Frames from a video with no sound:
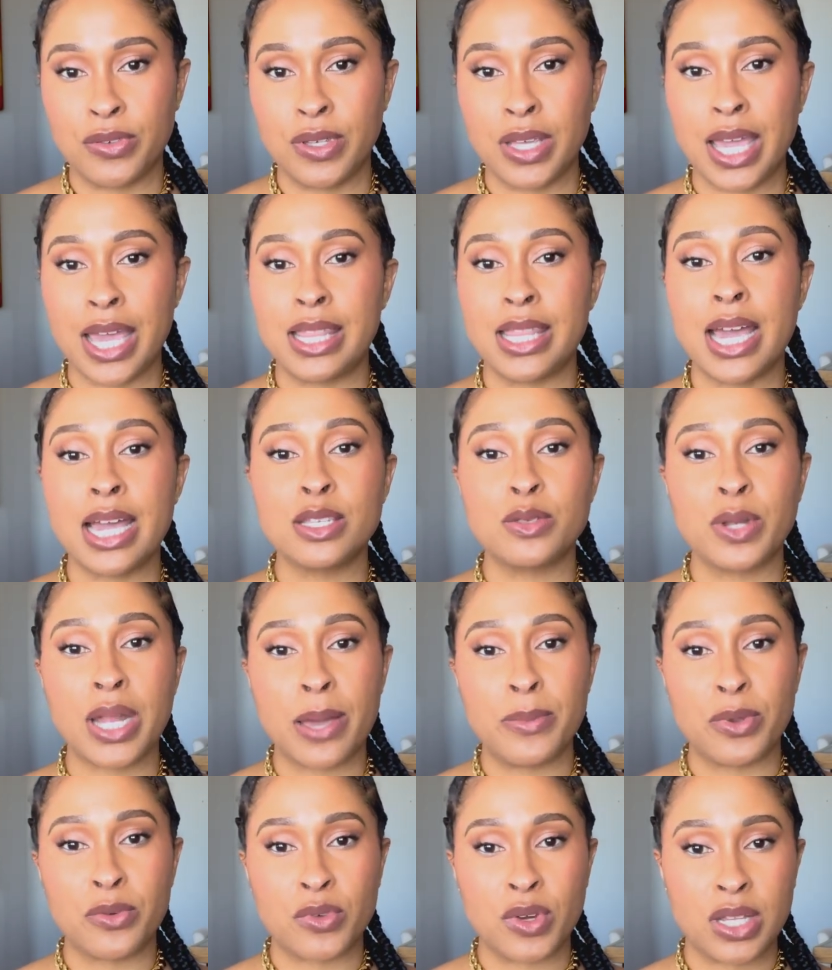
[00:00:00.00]
And that's what I've
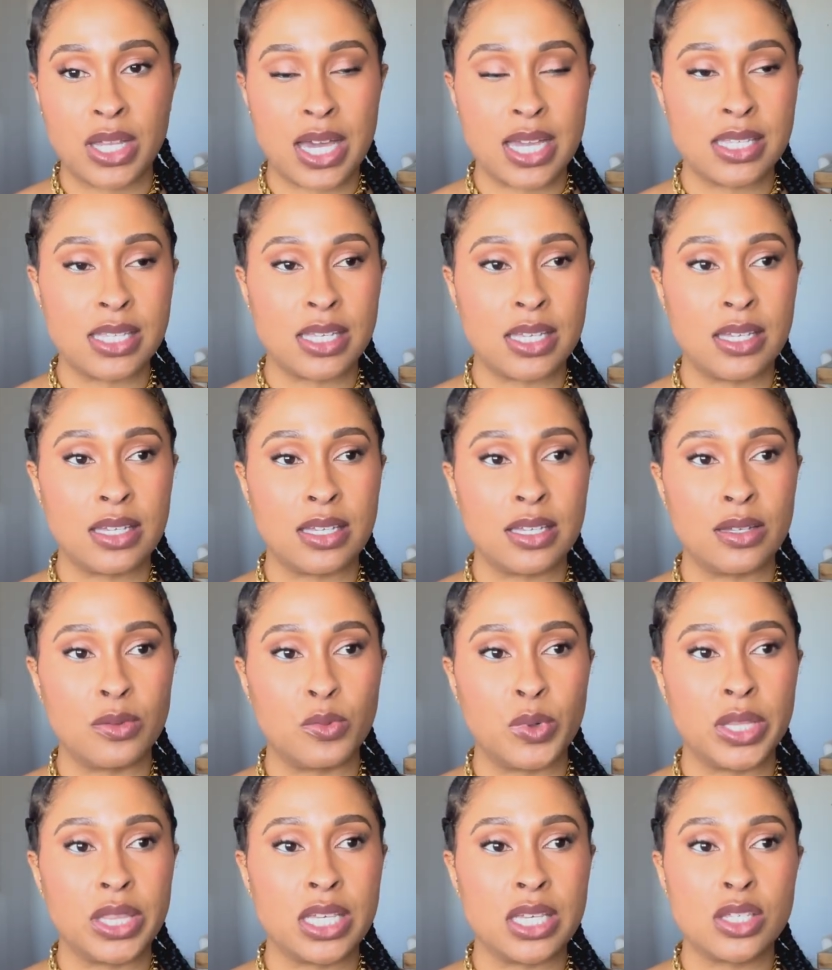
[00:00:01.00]
been realizing
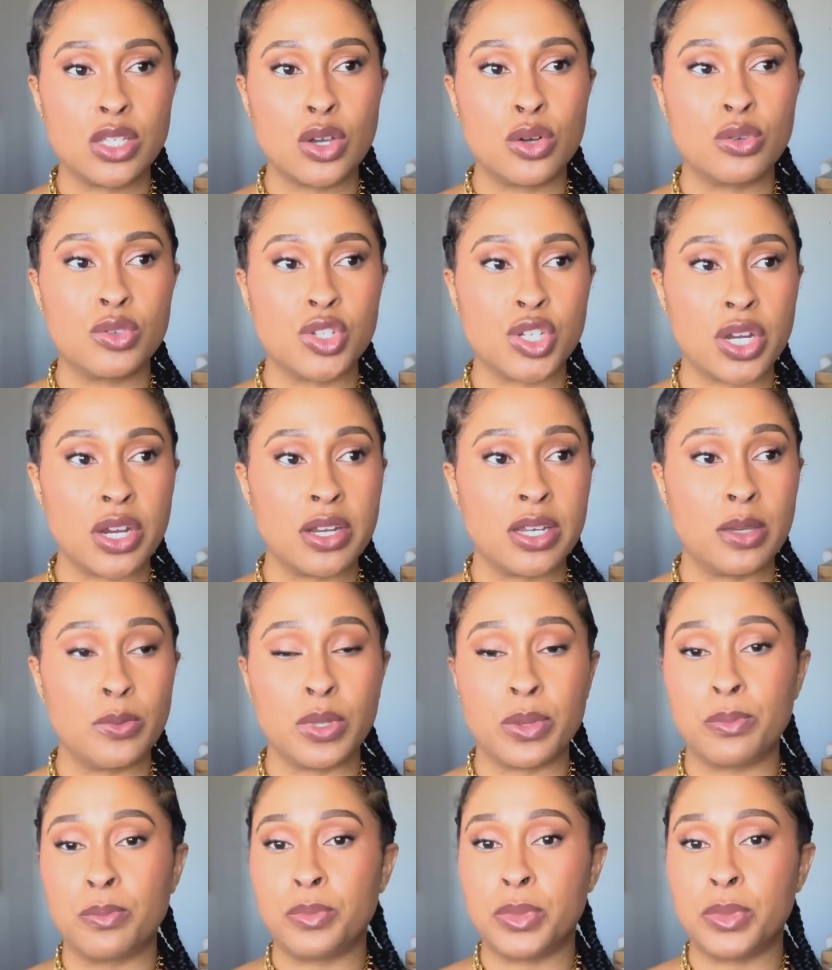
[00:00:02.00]
with this whole journey with